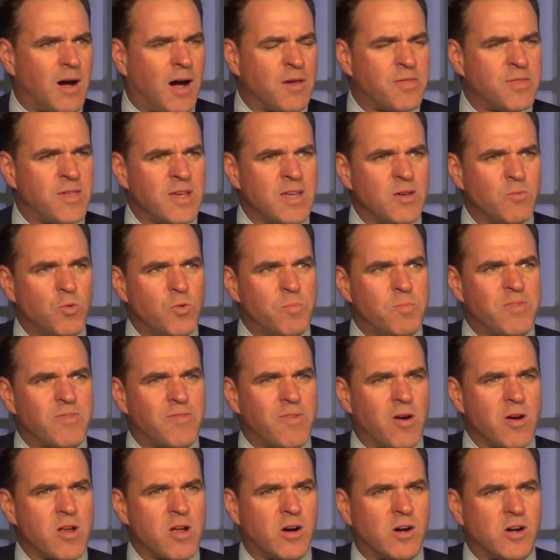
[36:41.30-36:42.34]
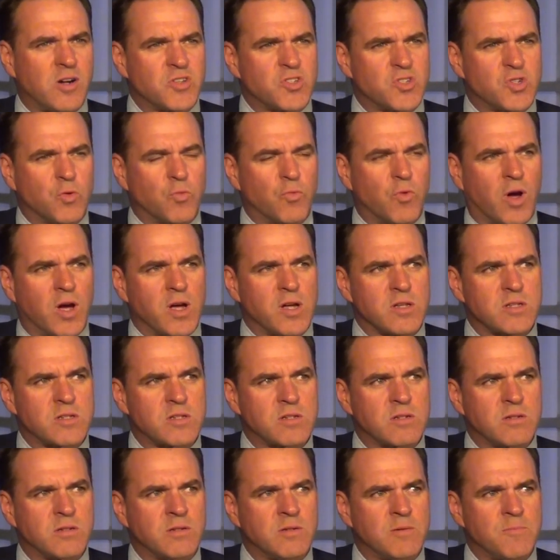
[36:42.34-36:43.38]
I think it would be very hard to
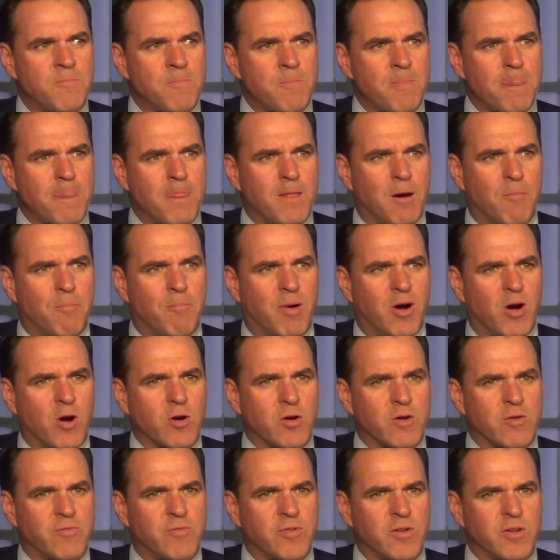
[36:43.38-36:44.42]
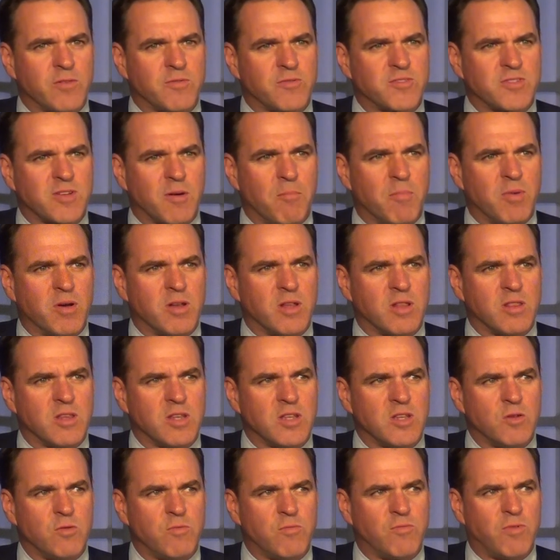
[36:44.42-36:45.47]
write a biography of somebody
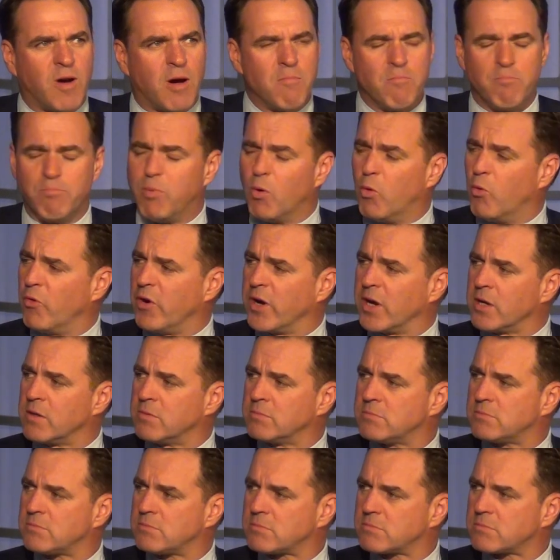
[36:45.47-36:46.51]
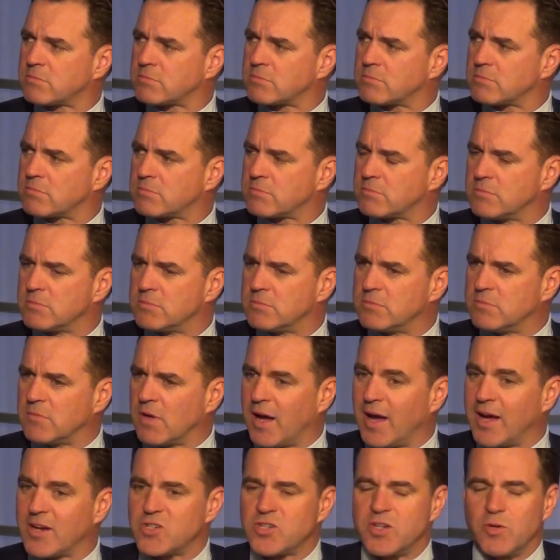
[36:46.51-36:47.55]
that you found boring.
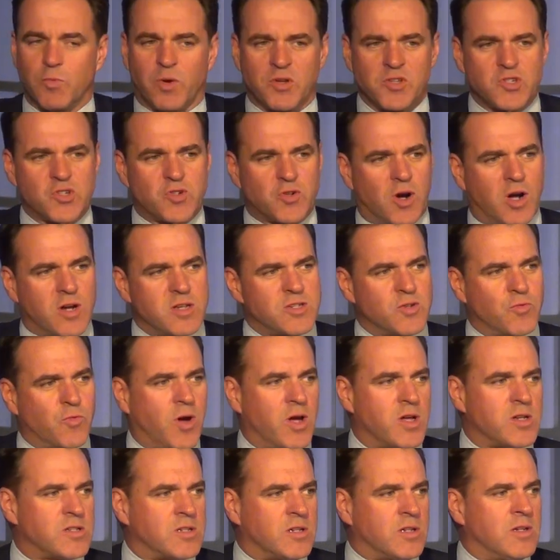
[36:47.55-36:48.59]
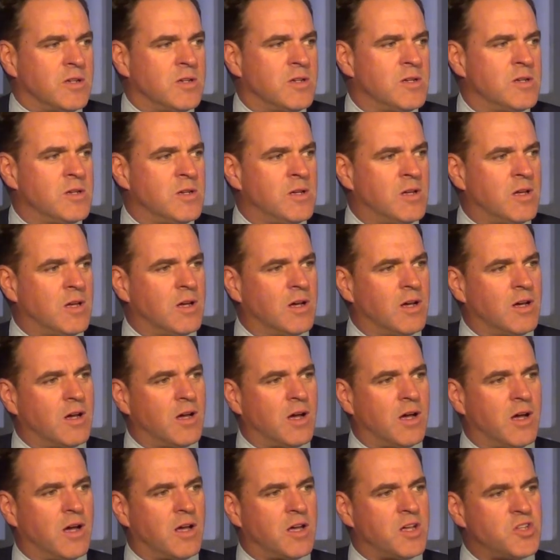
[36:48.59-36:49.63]
I actually once tried to write a,
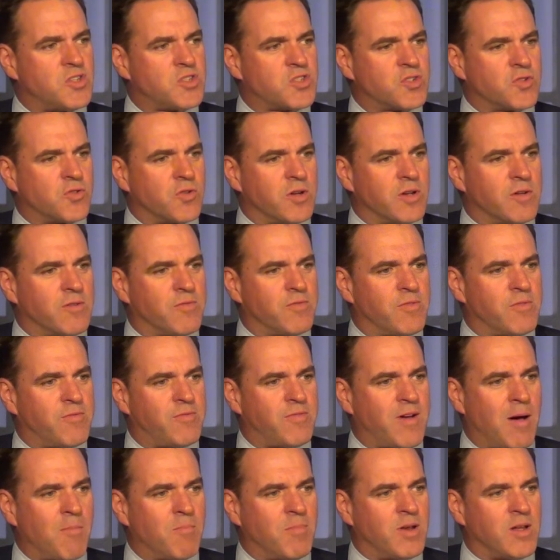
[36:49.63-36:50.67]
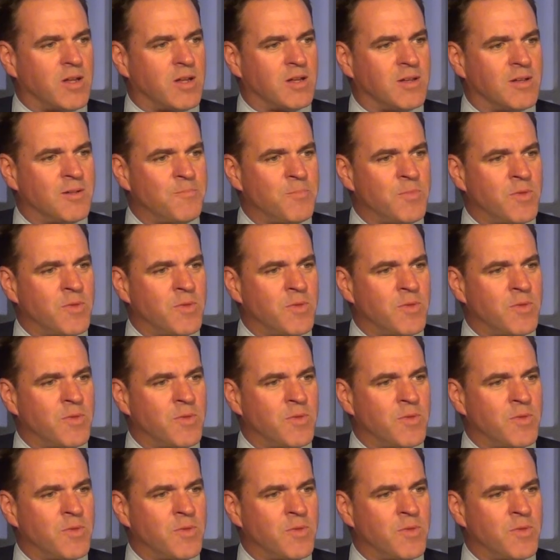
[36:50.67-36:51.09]
a history of the family,